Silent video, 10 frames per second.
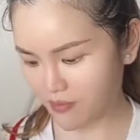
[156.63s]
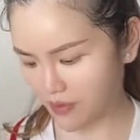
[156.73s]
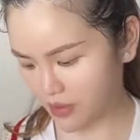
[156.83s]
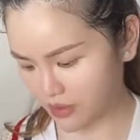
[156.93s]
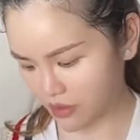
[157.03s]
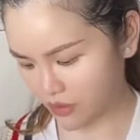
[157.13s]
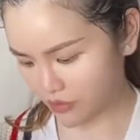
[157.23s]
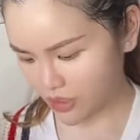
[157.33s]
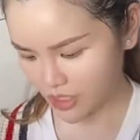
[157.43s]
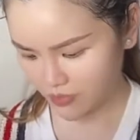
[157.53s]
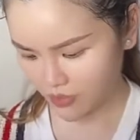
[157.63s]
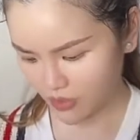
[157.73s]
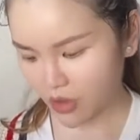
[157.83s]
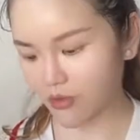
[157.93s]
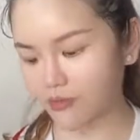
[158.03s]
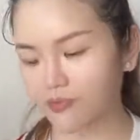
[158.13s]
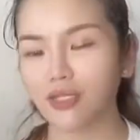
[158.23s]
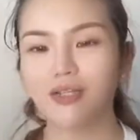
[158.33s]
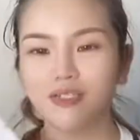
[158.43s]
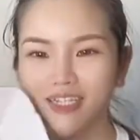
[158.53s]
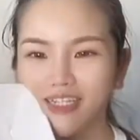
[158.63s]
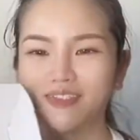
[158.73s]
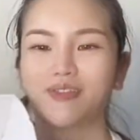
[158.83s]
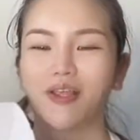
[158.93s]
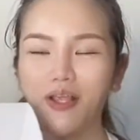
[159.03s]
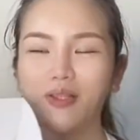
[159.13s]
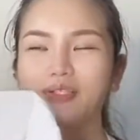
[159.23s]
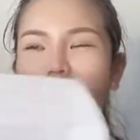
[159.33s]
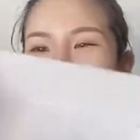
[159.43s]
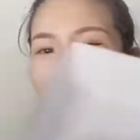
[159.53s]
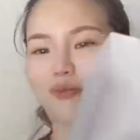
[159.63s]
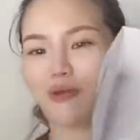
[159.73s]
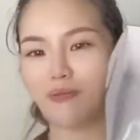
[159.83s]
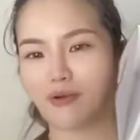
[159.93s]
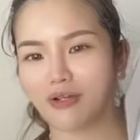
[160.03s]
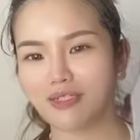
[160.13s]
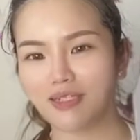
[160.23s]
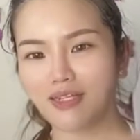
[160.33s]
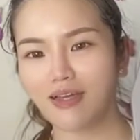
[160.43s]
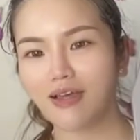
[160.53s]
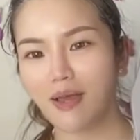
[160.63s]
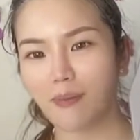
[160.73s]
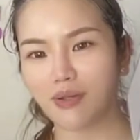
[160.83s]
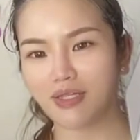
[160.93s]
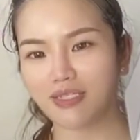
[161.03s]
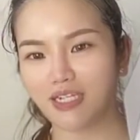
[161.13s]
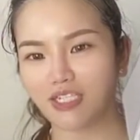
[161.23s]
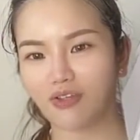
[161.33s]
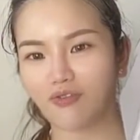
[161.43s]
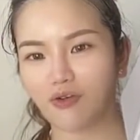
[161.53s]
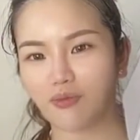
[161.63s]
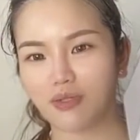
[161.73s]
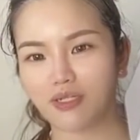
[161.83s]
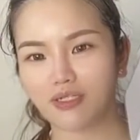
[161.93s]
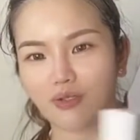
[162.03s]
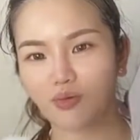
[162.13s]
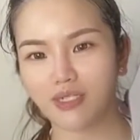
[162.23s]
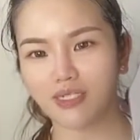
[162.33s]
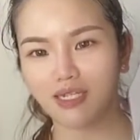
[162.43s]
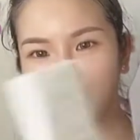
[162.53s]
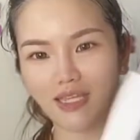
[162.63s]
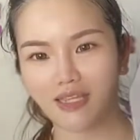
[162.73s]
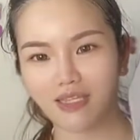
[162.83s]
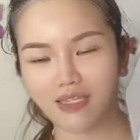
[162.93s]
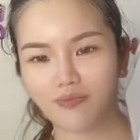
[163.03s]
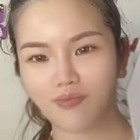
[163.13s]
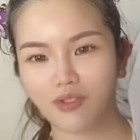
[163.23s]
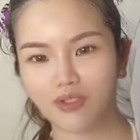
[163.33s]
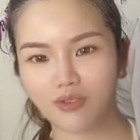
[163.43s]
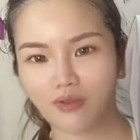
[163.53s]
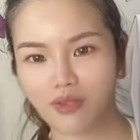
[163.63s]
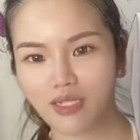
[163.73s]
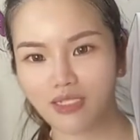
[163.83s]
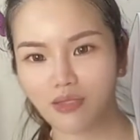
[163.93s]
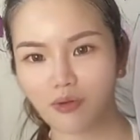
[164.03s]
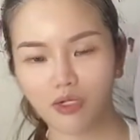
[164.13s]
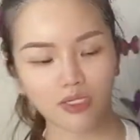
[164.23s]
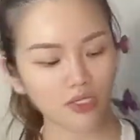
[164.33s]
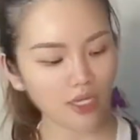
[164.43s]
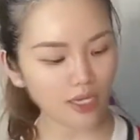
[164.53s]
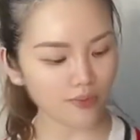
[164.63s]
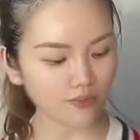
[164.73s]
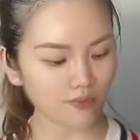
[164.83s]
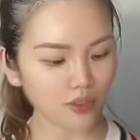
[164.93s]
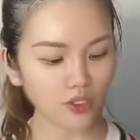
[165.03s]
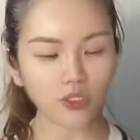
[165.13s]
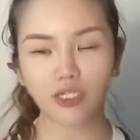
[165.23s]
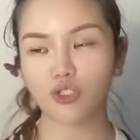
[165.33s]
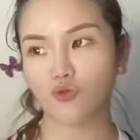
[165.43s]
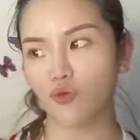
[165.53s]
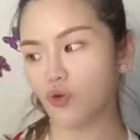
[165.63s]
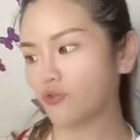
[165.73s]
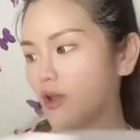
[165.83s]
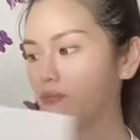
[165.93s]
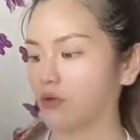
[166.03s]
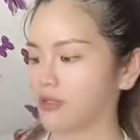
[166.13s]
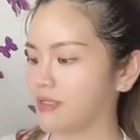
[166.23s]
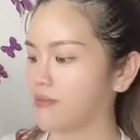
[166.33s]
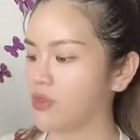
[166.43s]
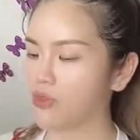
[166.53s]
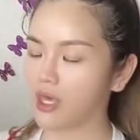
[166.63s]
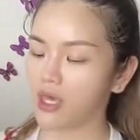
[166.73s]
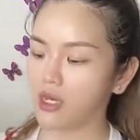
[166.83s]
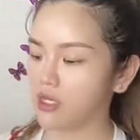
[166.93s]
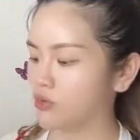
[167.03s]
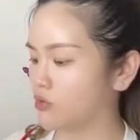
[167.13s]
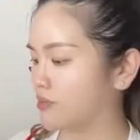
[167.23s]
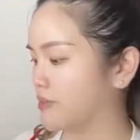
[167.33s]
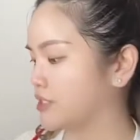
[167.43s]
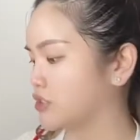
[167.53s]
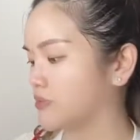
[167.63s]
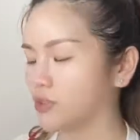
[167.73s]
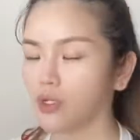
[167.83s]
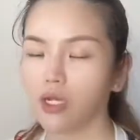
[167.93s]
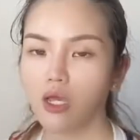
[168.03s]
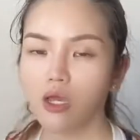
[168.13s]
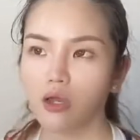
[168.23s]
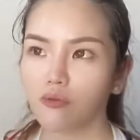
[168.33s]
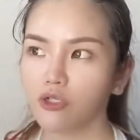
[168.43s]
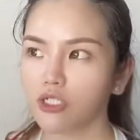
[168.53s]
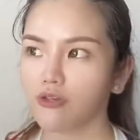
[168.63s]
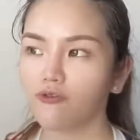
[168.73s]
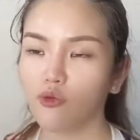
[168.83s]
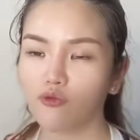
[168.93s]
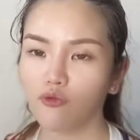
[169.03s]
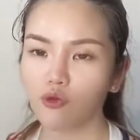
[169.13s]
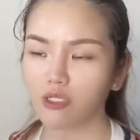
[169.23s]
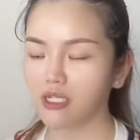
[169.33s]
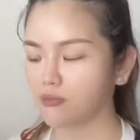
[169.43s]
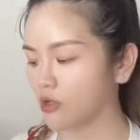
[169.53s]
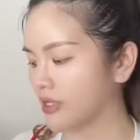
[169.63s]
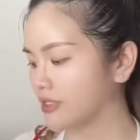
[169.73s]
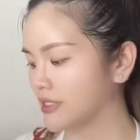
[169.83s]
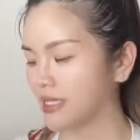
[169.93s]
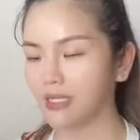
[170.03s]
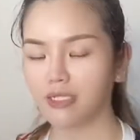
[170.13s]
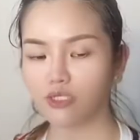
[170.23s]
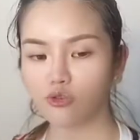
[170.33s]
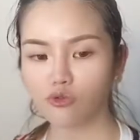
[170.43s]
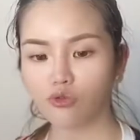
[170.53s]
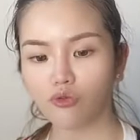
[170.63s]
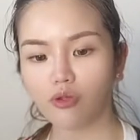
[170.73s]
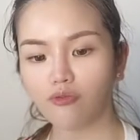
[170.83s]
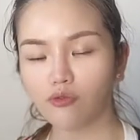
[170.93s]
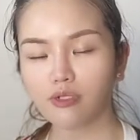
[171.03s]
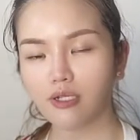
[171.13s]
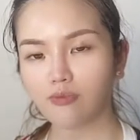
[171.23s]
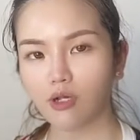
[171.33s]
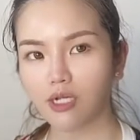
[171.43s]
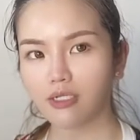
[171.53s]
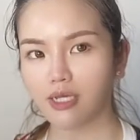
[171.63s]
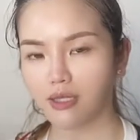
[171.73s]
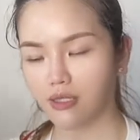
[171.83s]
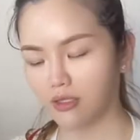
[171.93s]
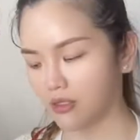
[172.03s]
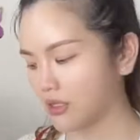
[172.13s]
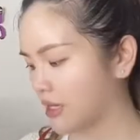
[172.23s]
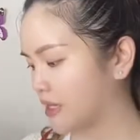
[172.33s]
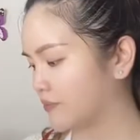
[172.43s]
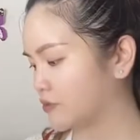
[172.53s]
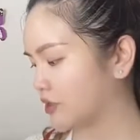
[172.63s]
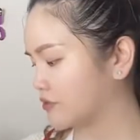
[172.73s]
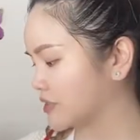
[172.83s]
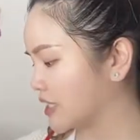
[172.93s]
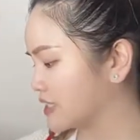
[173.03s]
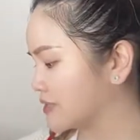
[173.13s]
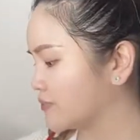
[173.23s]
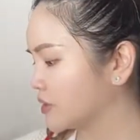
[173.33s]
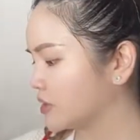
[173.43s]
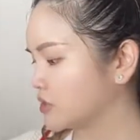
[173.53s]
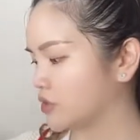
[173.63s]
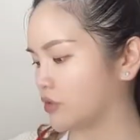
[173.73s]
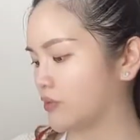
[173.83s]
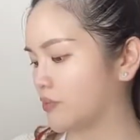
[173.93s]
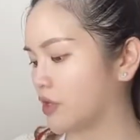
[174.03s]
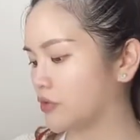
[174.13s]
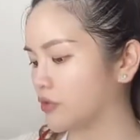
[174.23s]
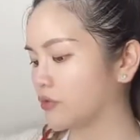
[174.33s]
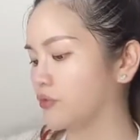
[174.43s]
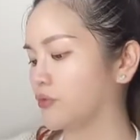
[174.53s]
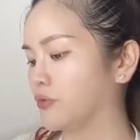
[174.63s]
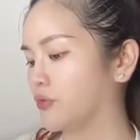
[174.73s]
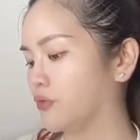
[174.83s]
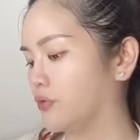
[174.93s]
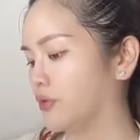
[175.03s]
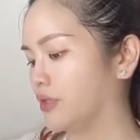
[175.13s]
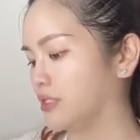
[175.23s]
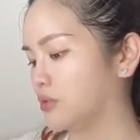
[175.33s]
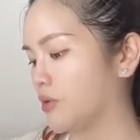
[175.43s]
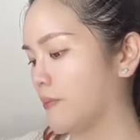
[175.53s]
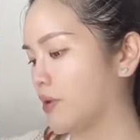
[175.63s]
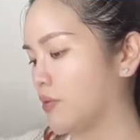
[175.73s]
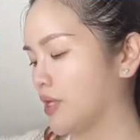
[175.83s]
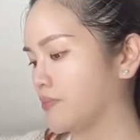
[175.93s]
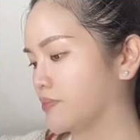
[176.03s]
Is it 3? It looks like there's 3 products in here, but there's actually 4 because one's underneath here. So these are the products you get. You get 4 to 5 products a month, and it will be a mixture between usually full-size products, at least 2 to 3 full-size products, and then travel size. So I'll go through this one by one.